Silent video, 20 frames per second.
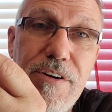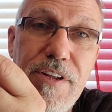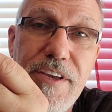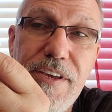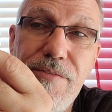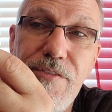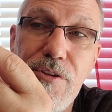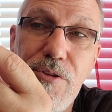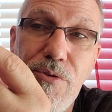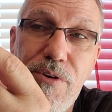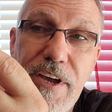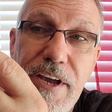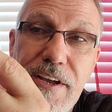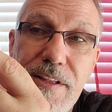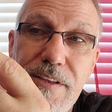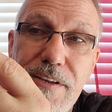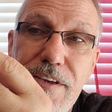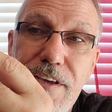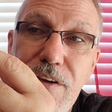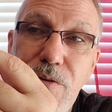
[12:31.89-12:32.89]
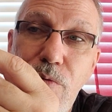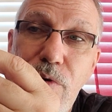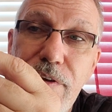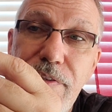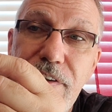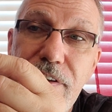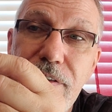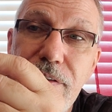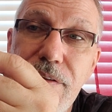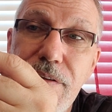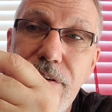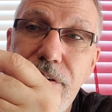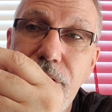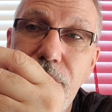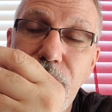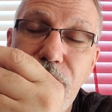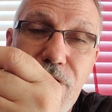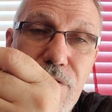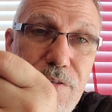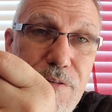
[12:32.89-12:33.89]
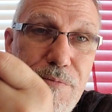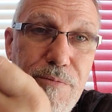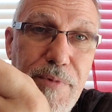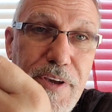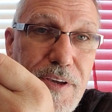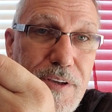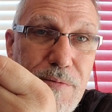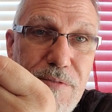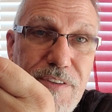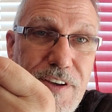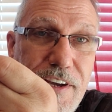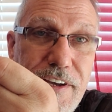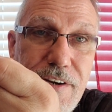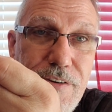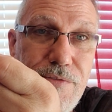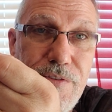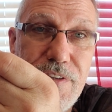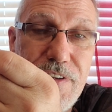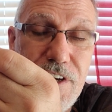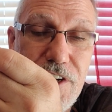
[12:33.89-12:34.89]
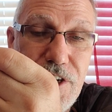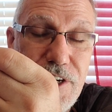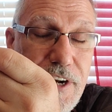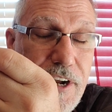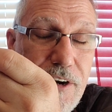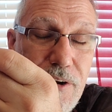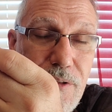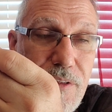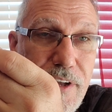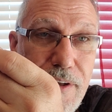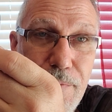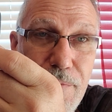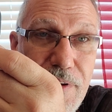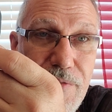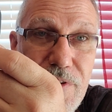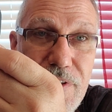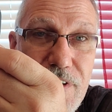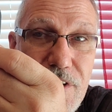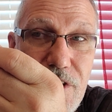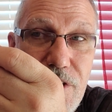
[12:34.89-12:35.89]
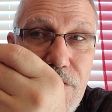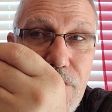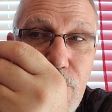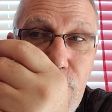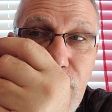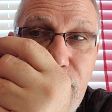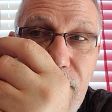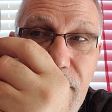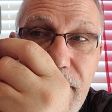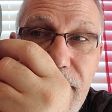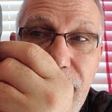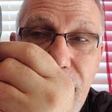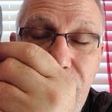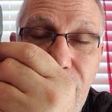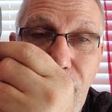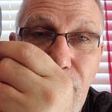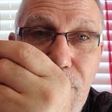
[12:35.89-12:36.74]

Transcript: They give you a little Allen key with it, to make it tighter retention. I don't like my retention too tight.